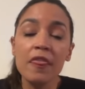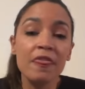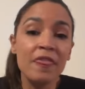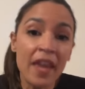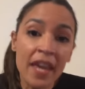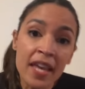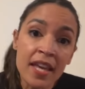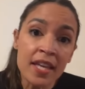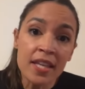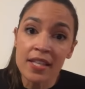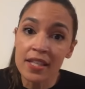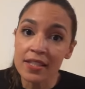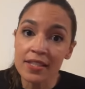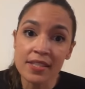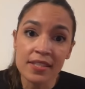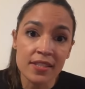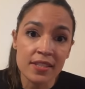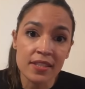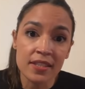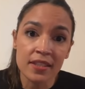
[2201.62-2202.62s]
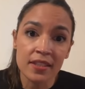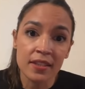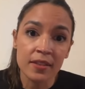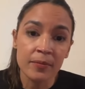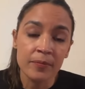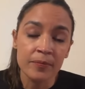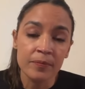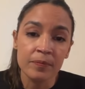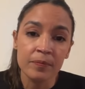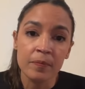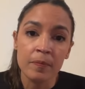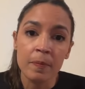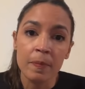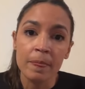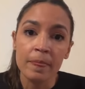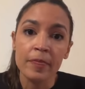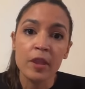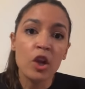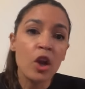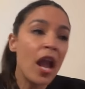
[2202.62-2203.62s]
this.
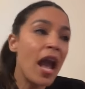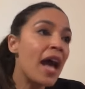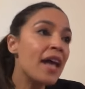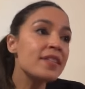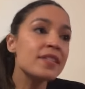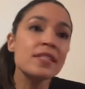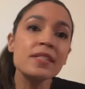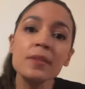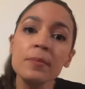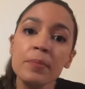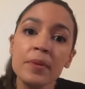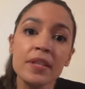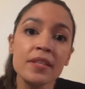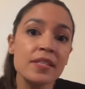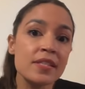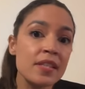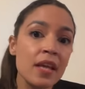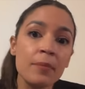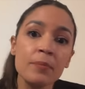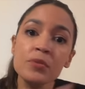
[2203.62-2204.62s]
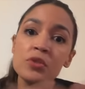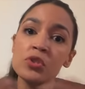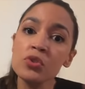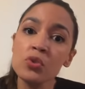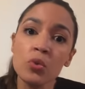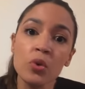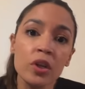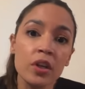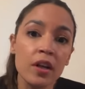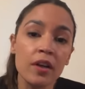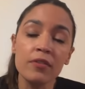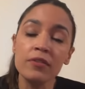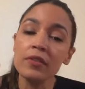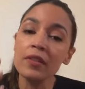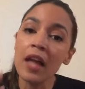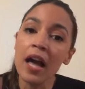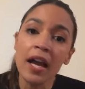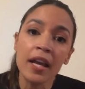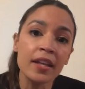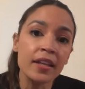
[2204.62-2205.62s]
There has to be some sort of
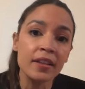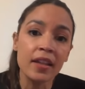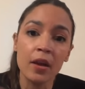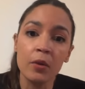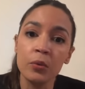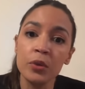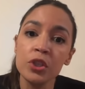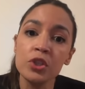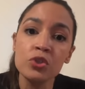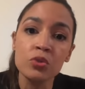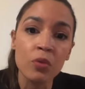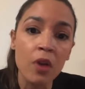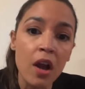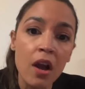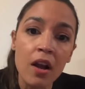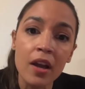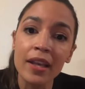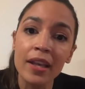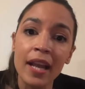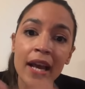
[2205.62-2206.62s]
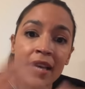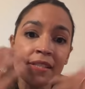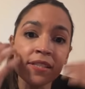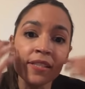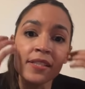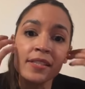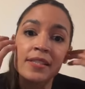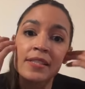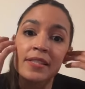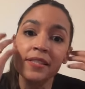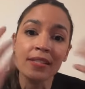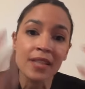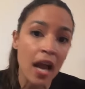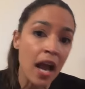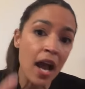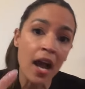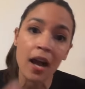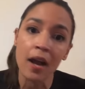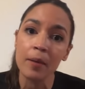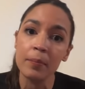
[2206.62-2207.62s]
line that we draw. It has to
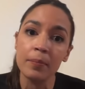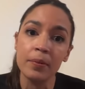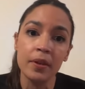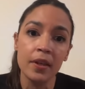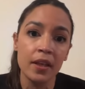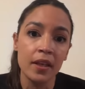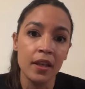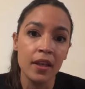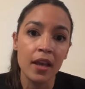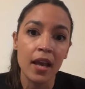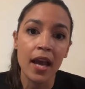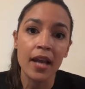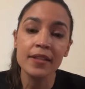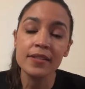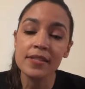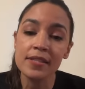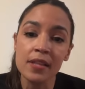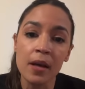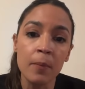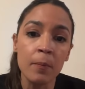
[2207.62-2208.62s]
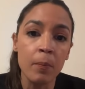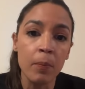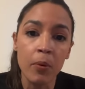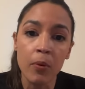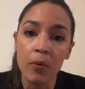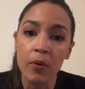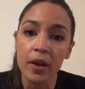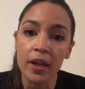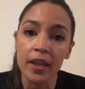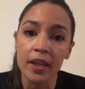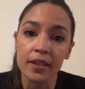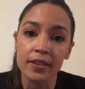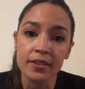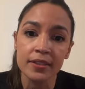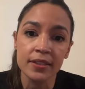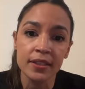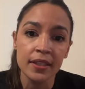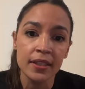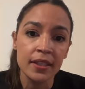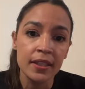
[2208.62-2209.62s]
stop at some
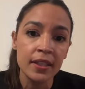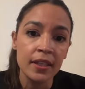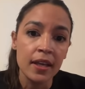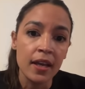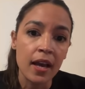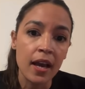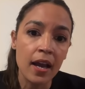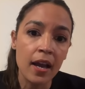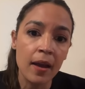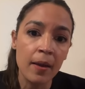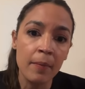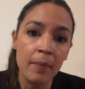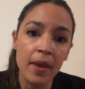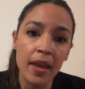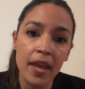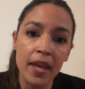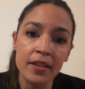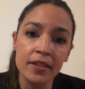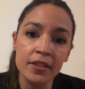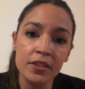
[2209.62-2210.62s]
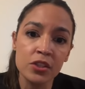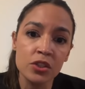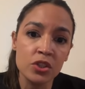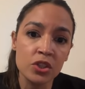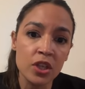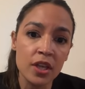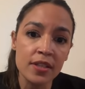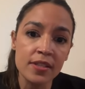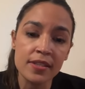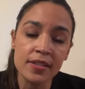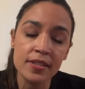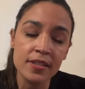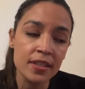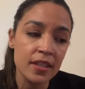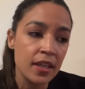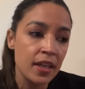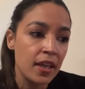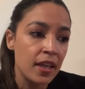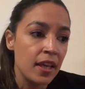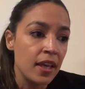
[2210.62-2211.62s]
point. And it's
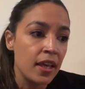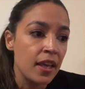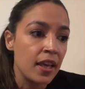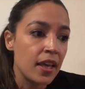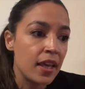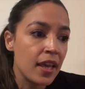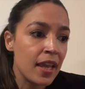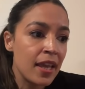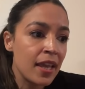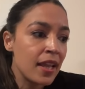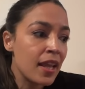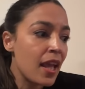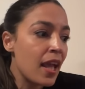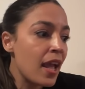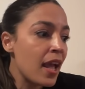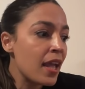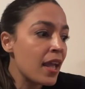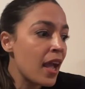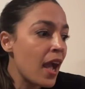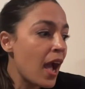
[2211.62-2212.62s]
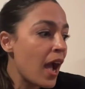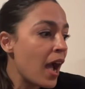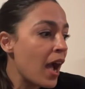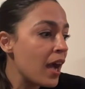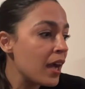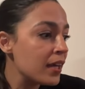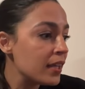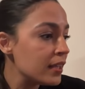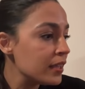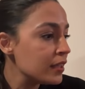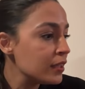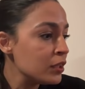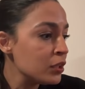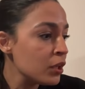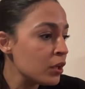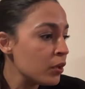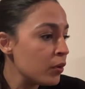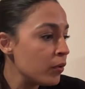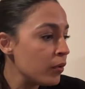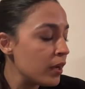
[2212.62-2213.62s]
just, you
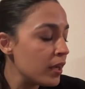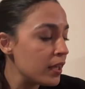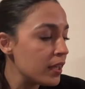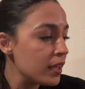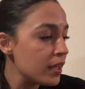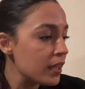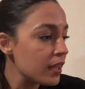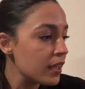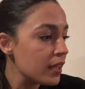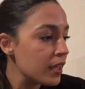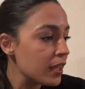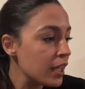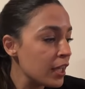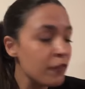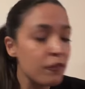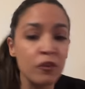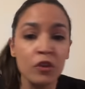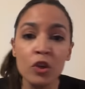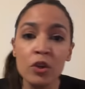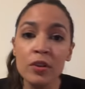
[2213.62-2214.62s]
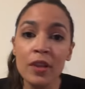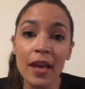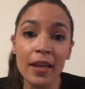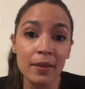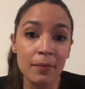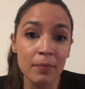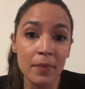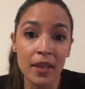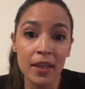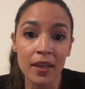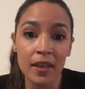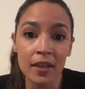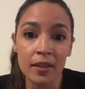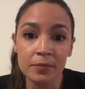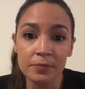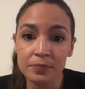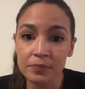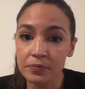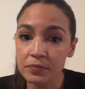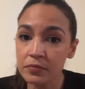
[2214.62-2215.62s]
know, if you're like me
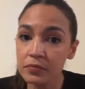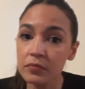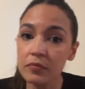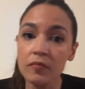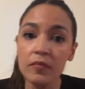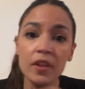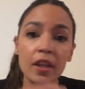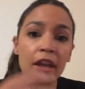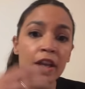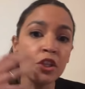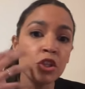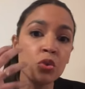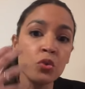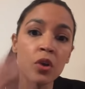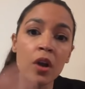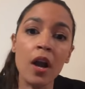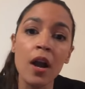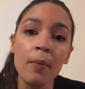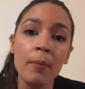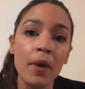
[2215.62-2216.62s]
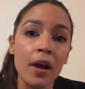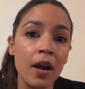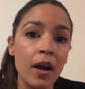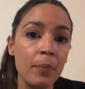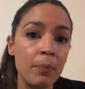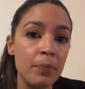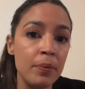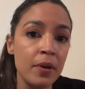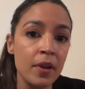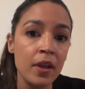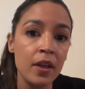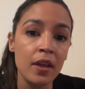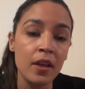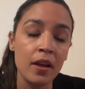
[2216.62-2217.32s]
and you come up